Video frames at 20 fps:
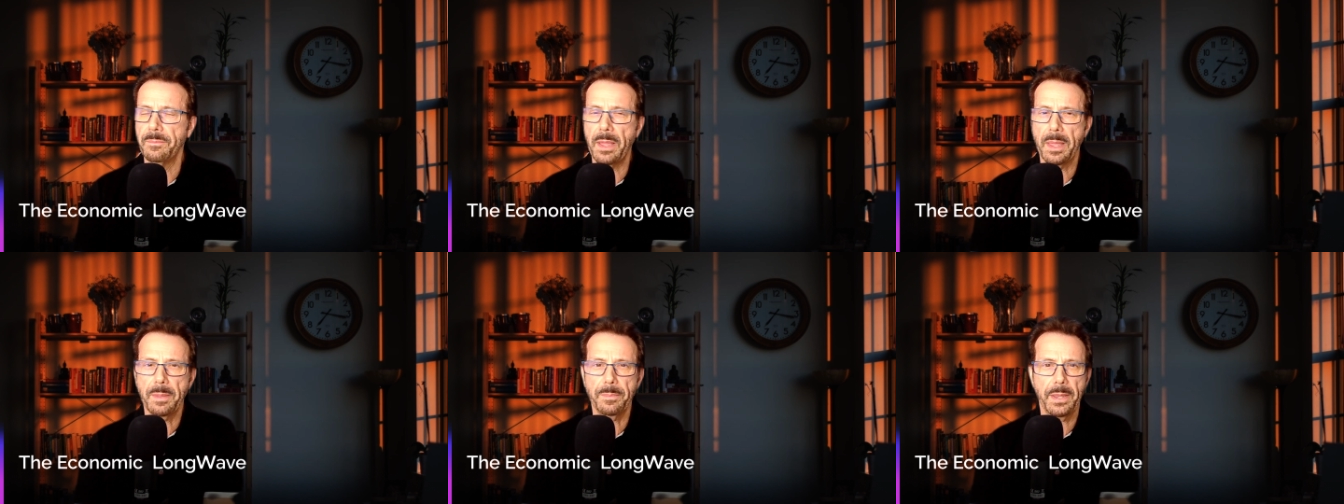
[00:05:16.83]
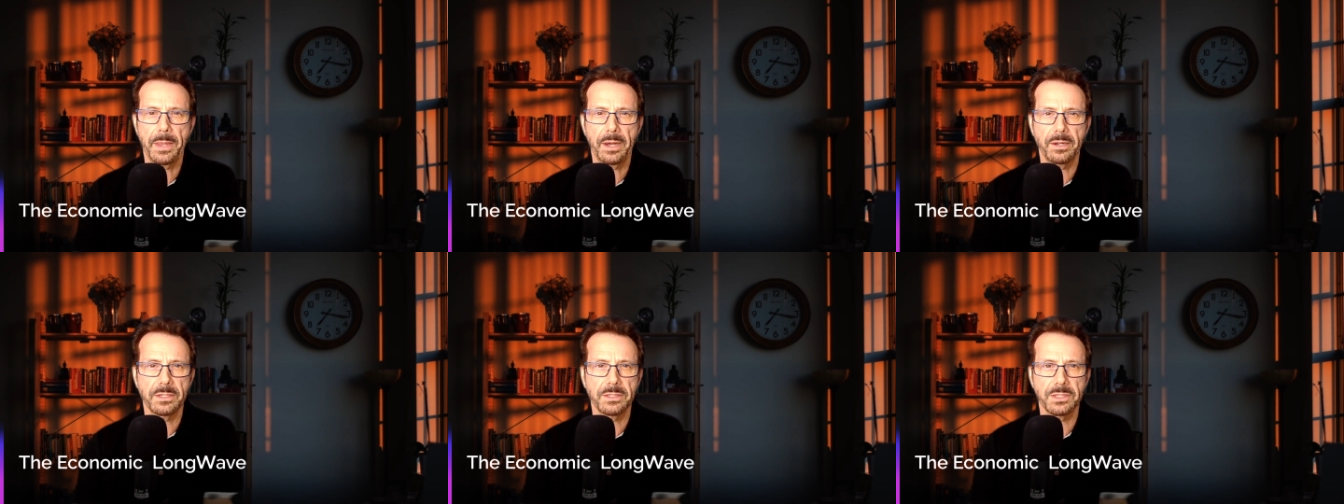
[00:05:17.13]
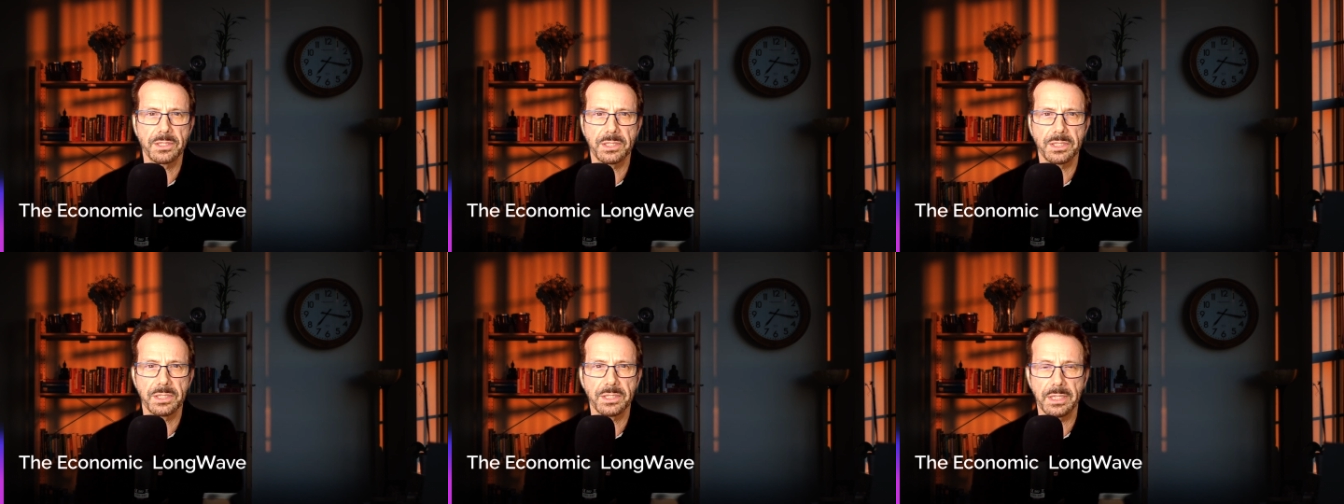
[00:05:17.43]
and my
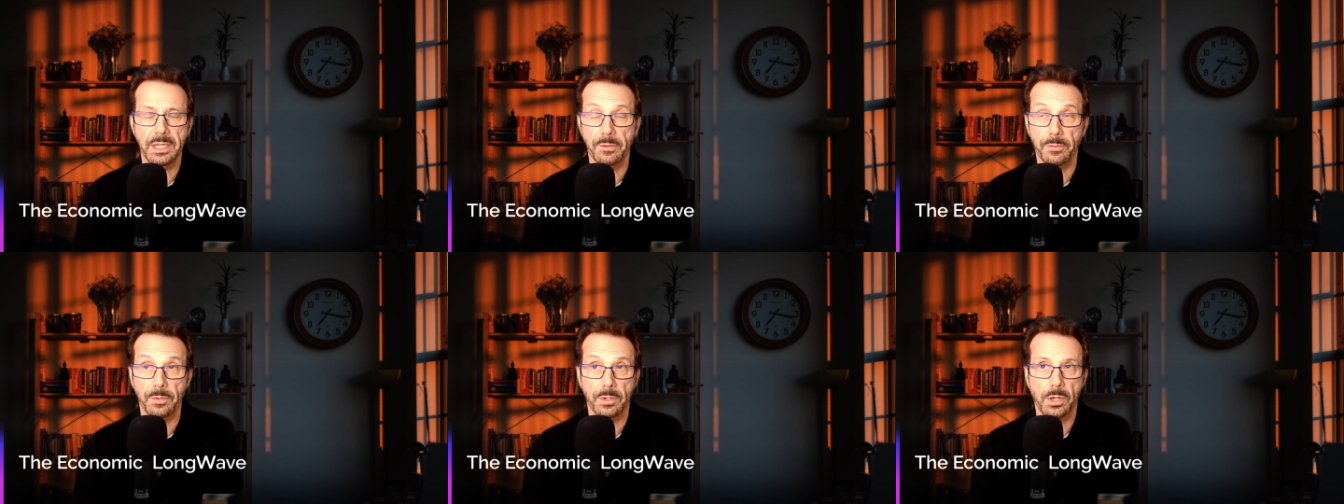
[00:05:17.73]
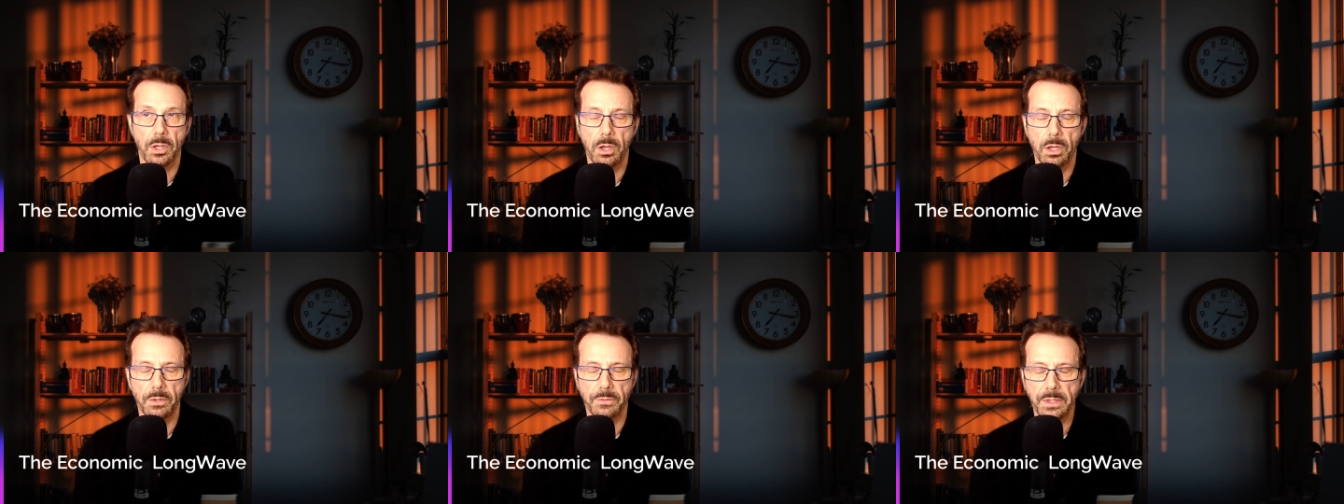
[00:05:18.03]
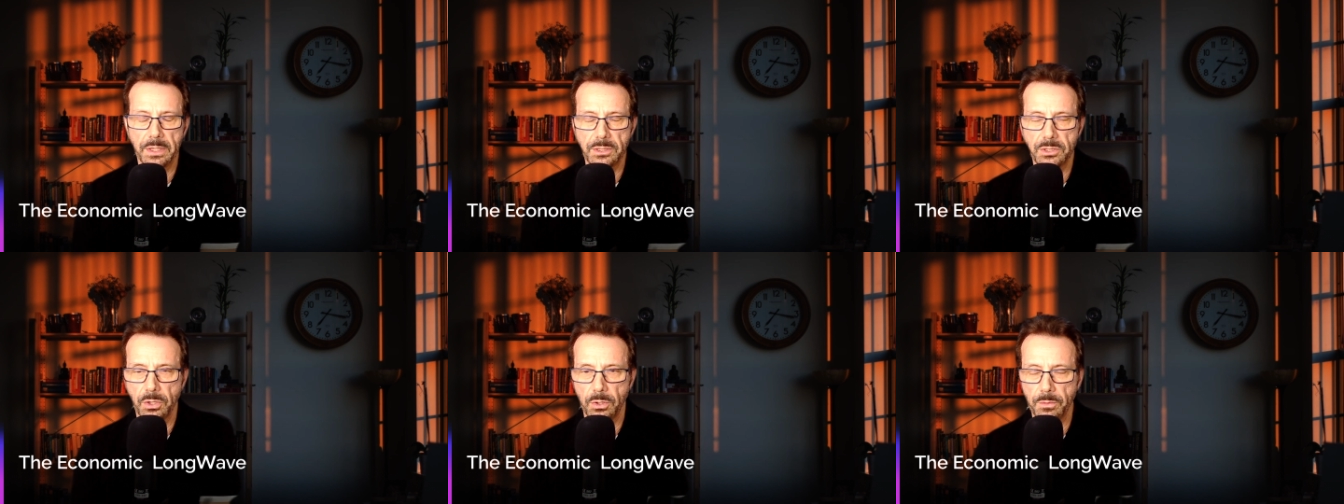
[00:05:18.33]
parents i
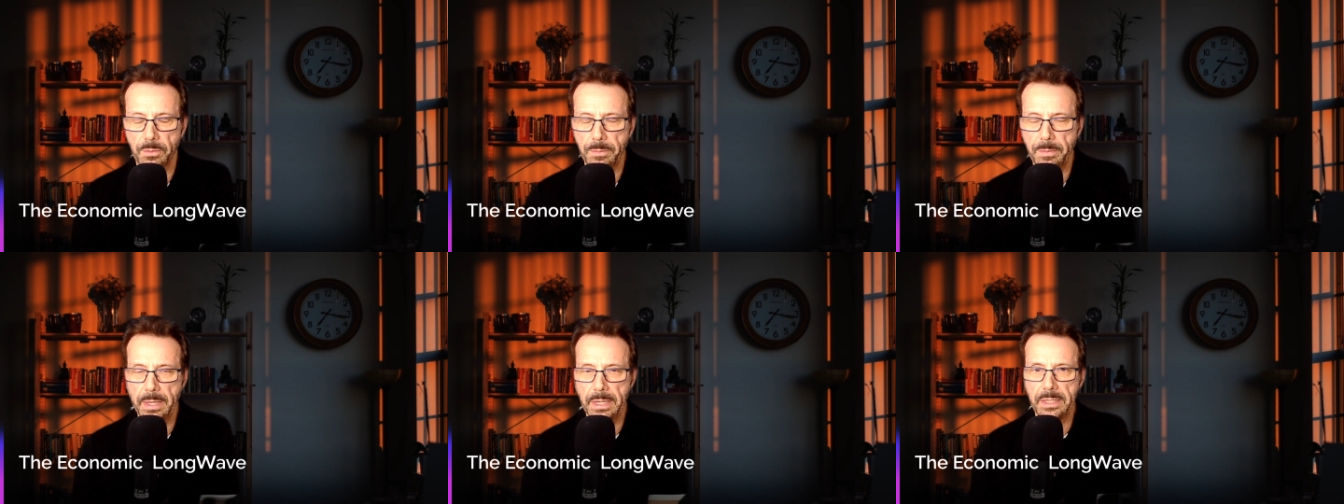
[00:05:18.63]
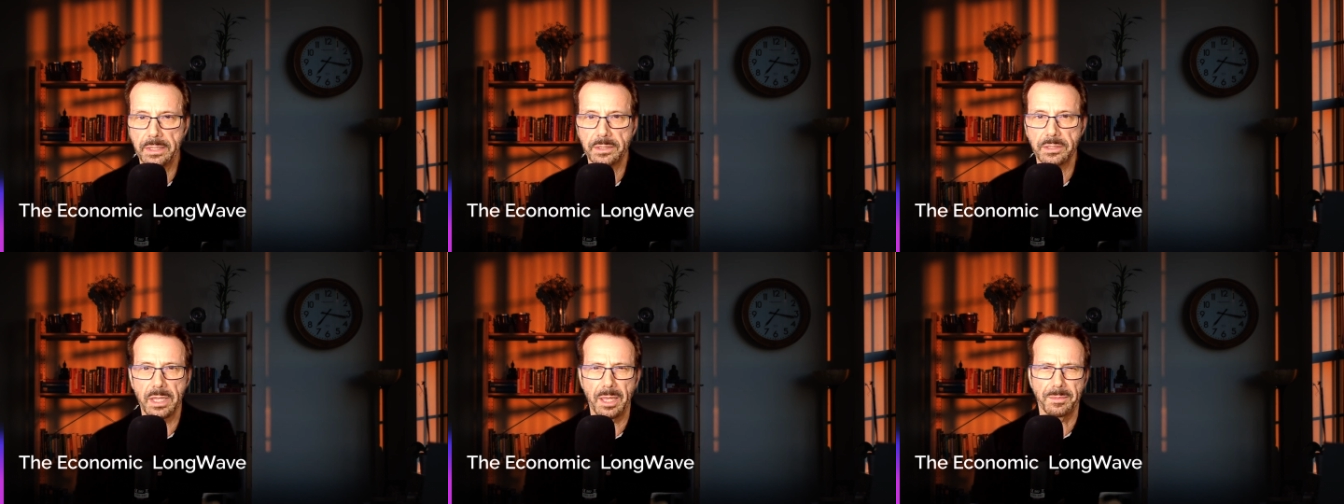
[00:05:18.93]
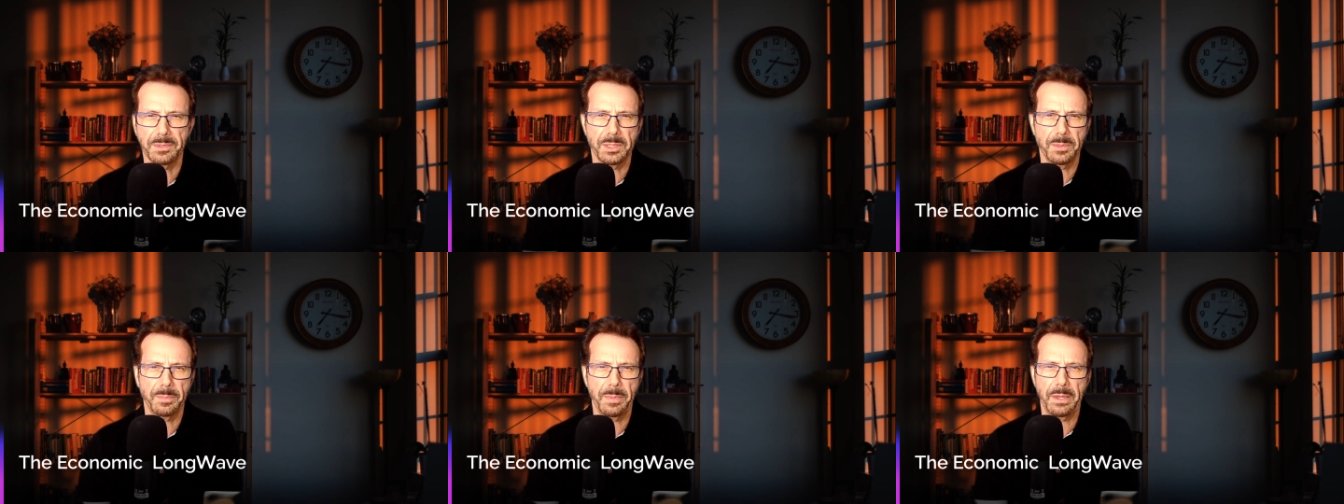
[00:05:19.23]
recall they told me many
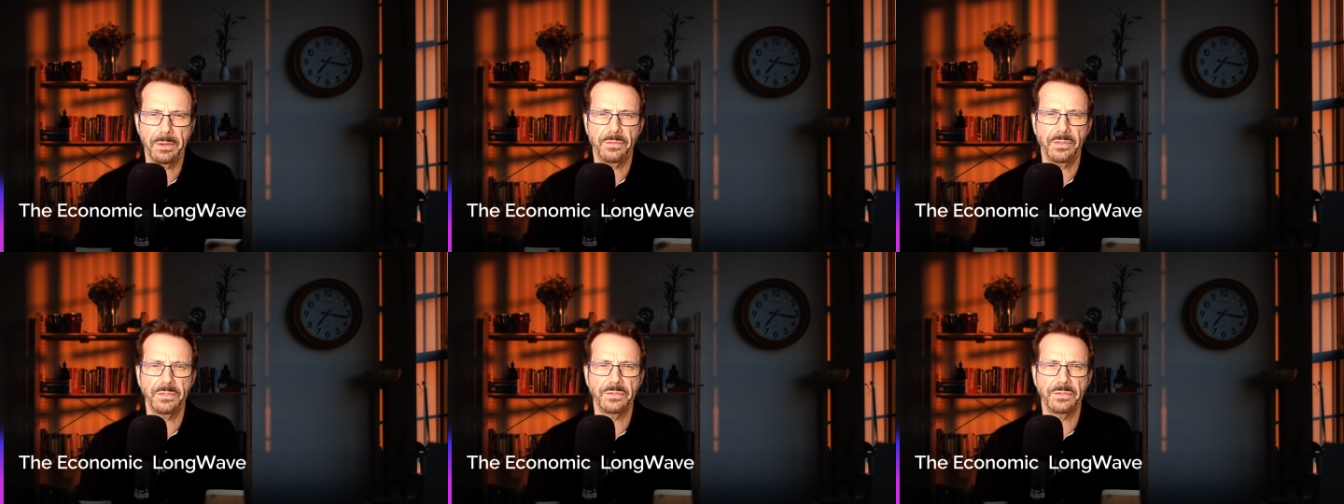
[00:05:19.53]
times they